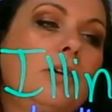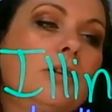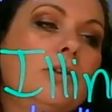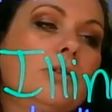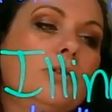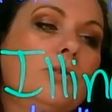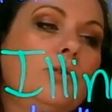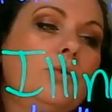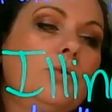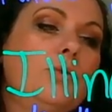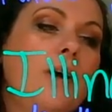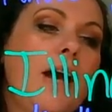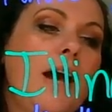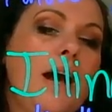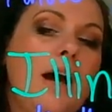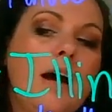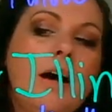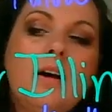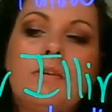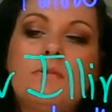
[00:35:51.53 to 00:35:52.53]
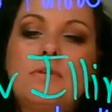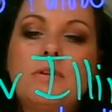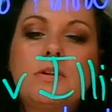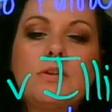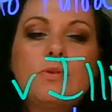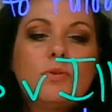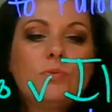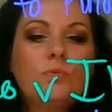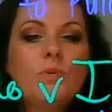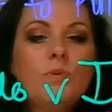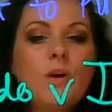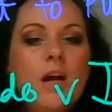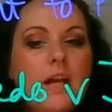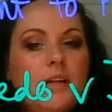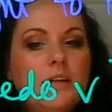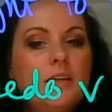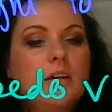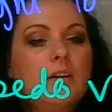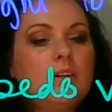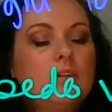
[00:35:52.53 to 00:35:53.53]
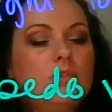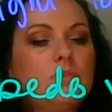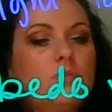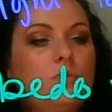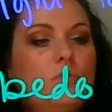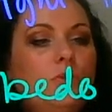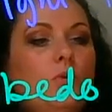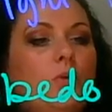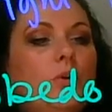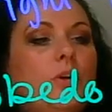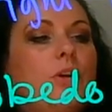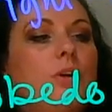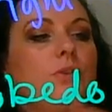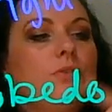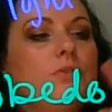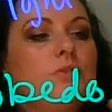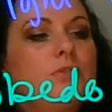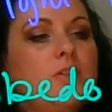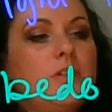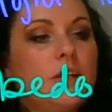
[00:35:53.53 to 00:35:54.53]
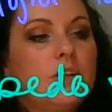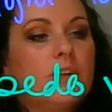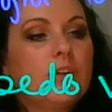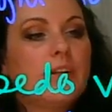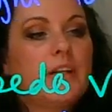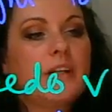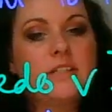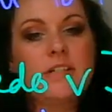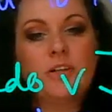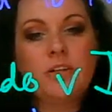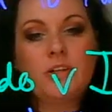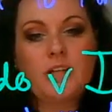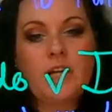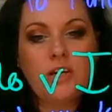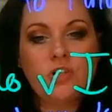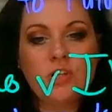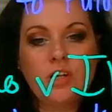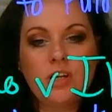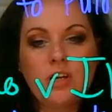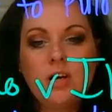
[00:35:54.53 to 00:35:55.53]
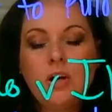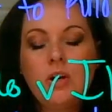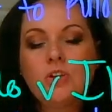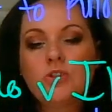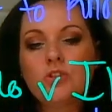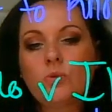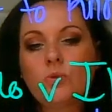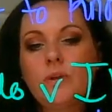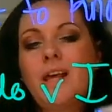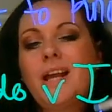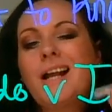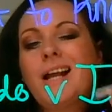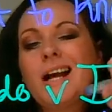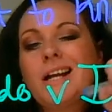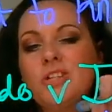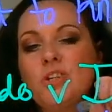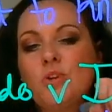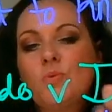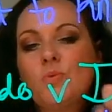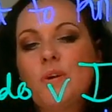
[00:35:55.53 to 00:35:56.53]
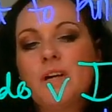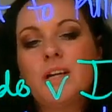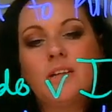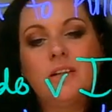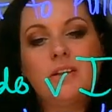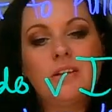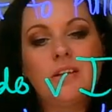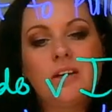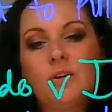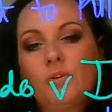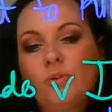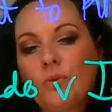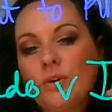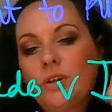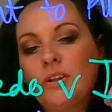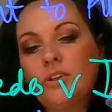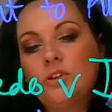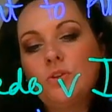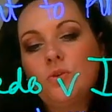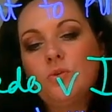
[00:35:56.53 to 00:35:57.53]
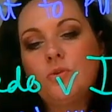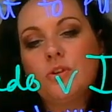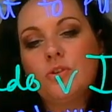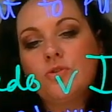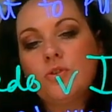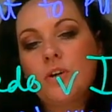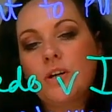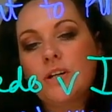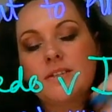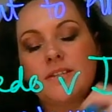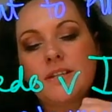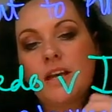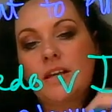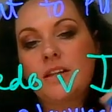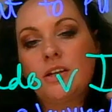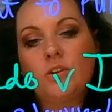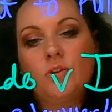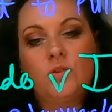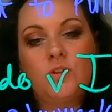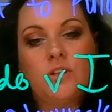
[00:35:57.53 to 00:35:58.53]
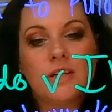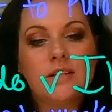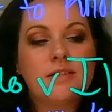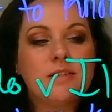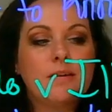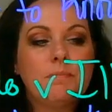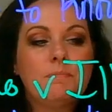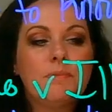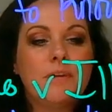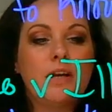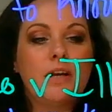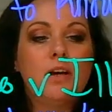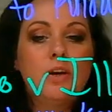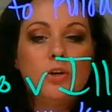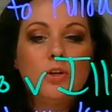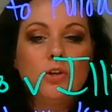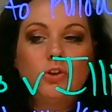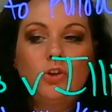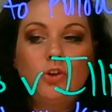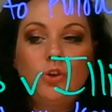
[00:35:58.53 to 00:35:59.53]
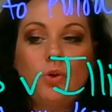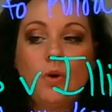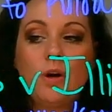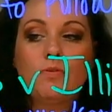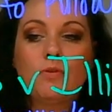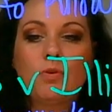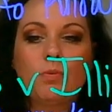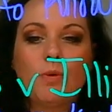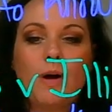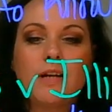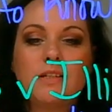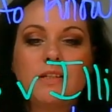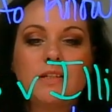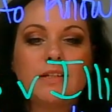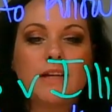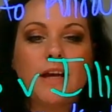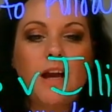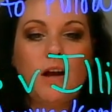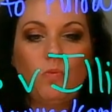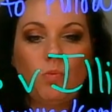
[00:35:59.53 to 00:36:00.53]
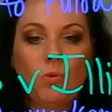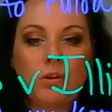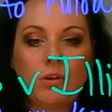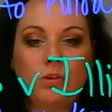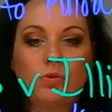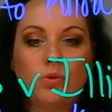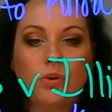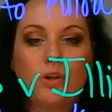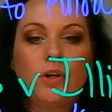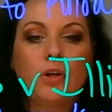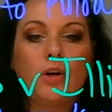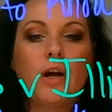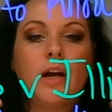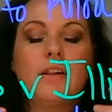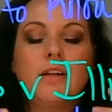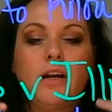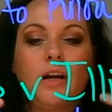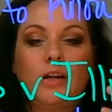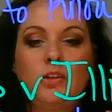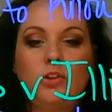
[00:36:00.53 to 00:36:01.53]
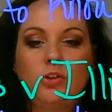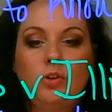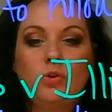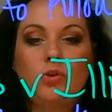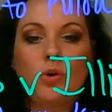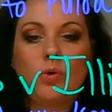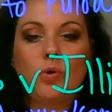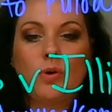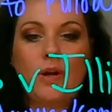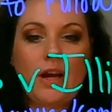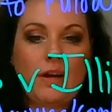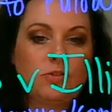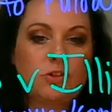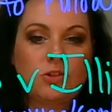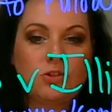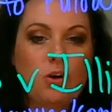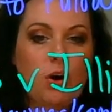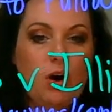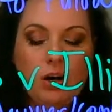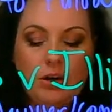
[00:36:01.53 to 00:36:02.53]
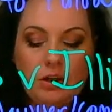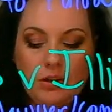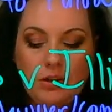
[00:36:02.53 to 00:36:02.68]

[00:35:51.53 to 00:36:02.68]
You have the right to a lawyer during interrogation. So when they got you in and they're grilling you and they're trying to say that you did something, you have the right to say, I want a lawyer, and that you don't have to talk.